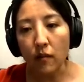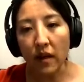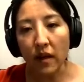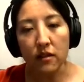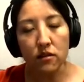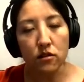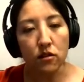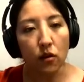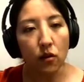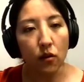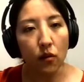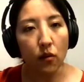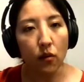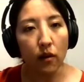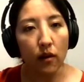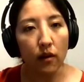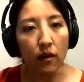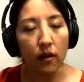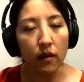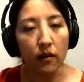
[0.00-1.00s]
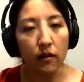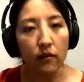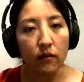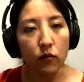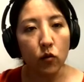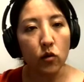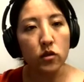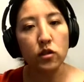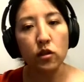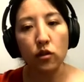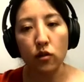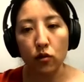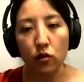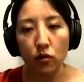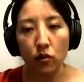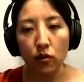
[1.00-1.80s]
And of course,